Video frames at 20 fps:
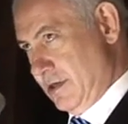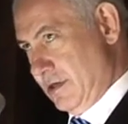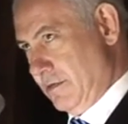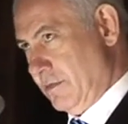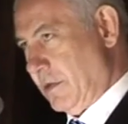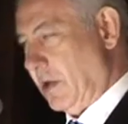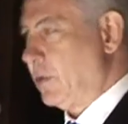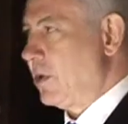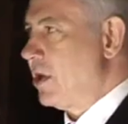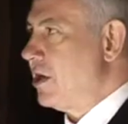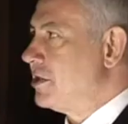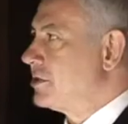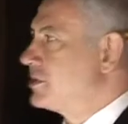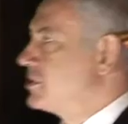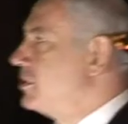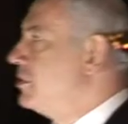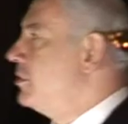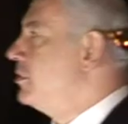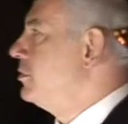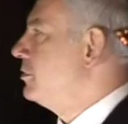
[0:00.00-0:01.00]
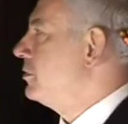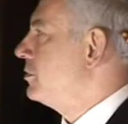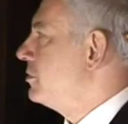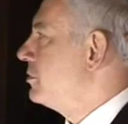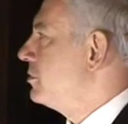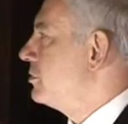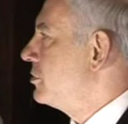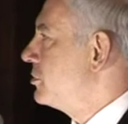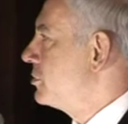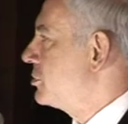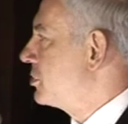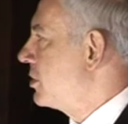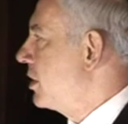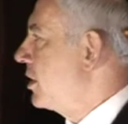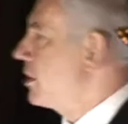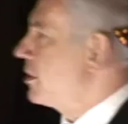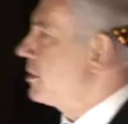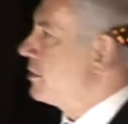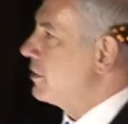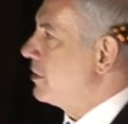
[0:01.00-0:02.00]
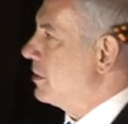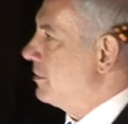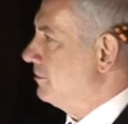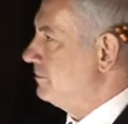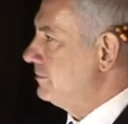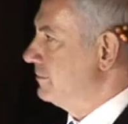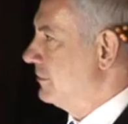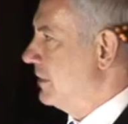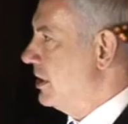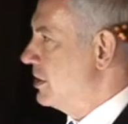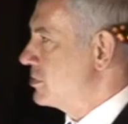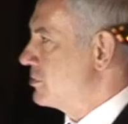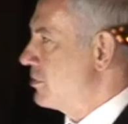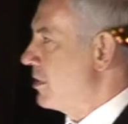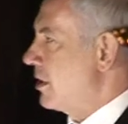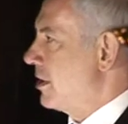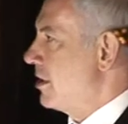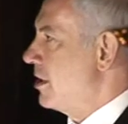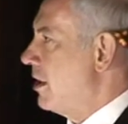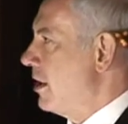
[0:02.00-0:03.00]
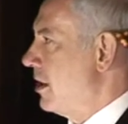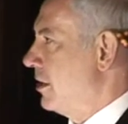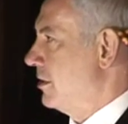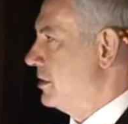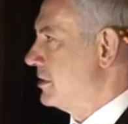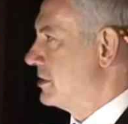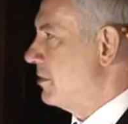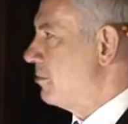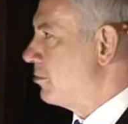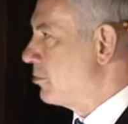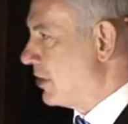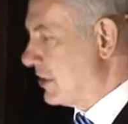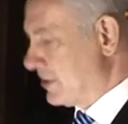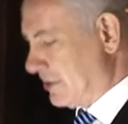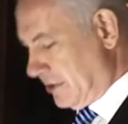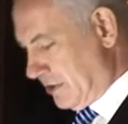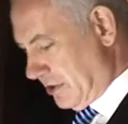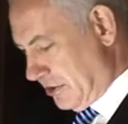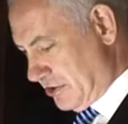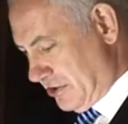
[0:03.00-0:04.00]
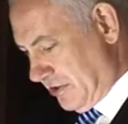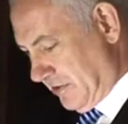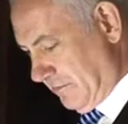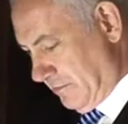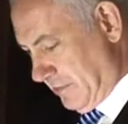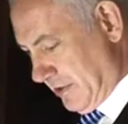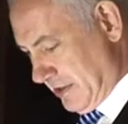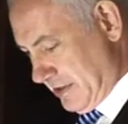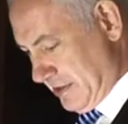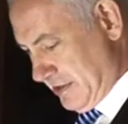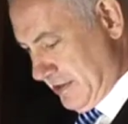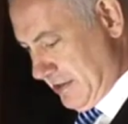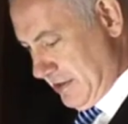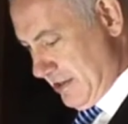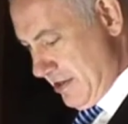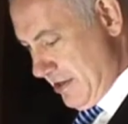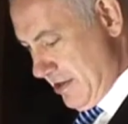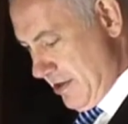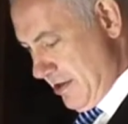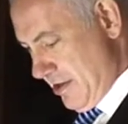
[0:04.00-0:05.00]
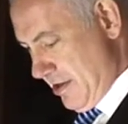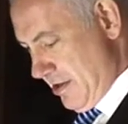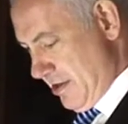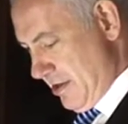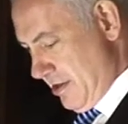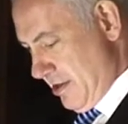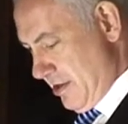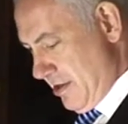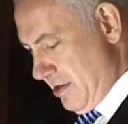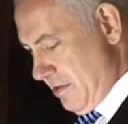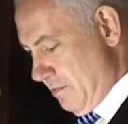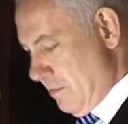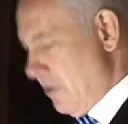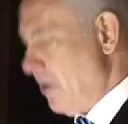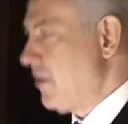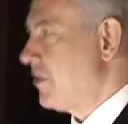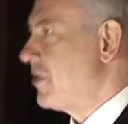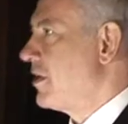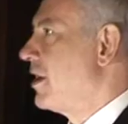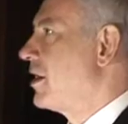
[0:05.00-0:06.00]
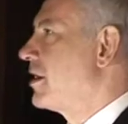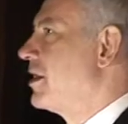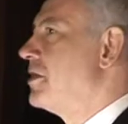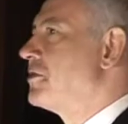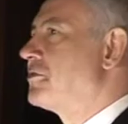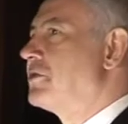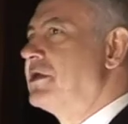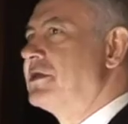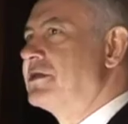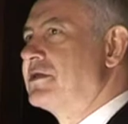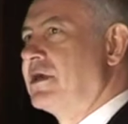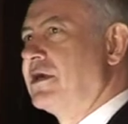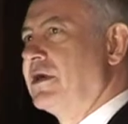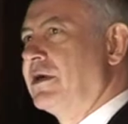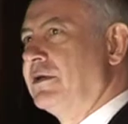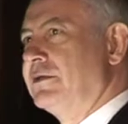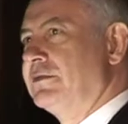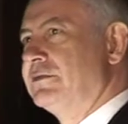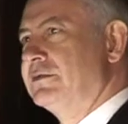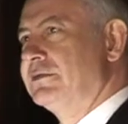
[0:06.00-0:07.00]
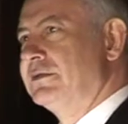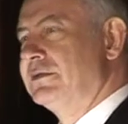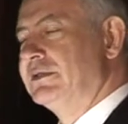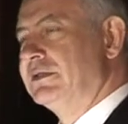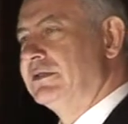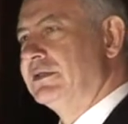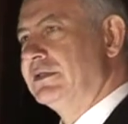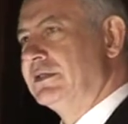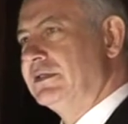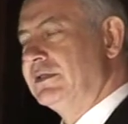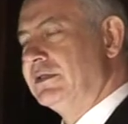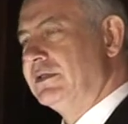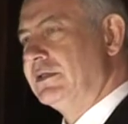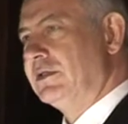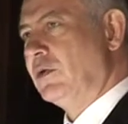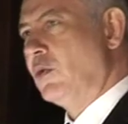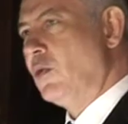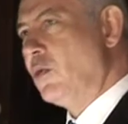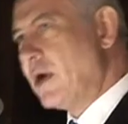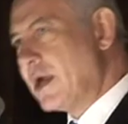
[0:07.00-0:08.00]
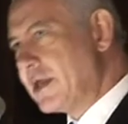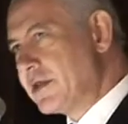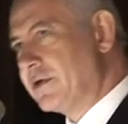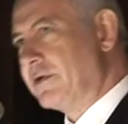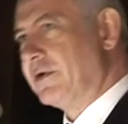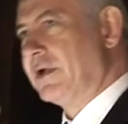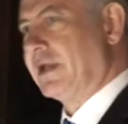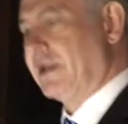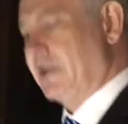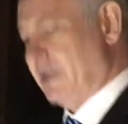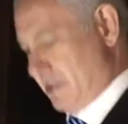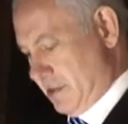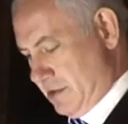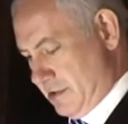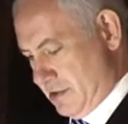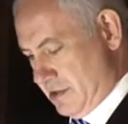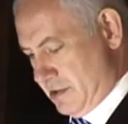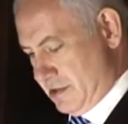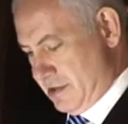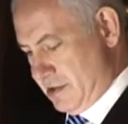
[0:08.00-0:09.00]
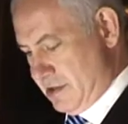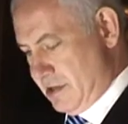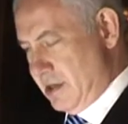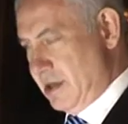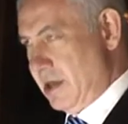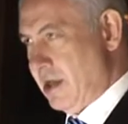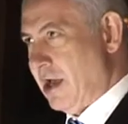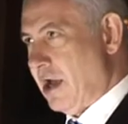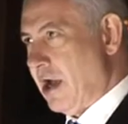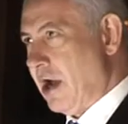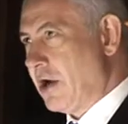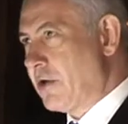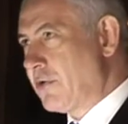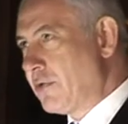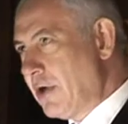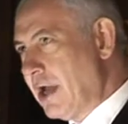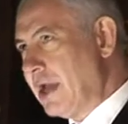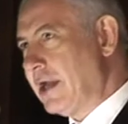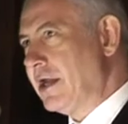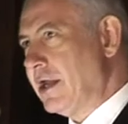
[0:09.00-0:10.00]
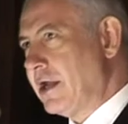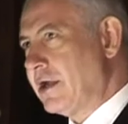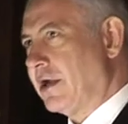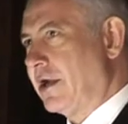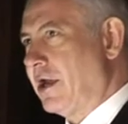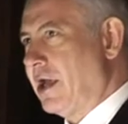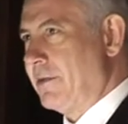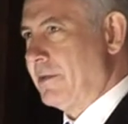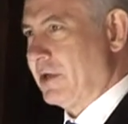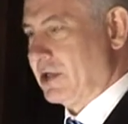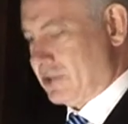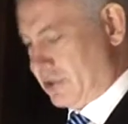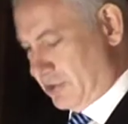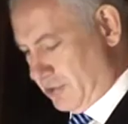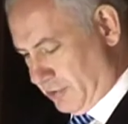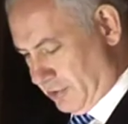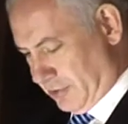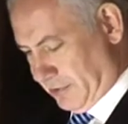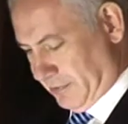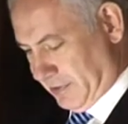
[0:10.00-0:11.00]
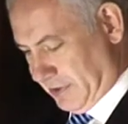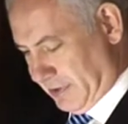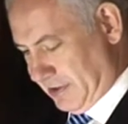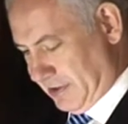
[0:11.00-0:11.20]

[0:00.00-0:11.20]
But we also share, Israel and Holland, some present achievements. Both our countries are weathering a great economic storm.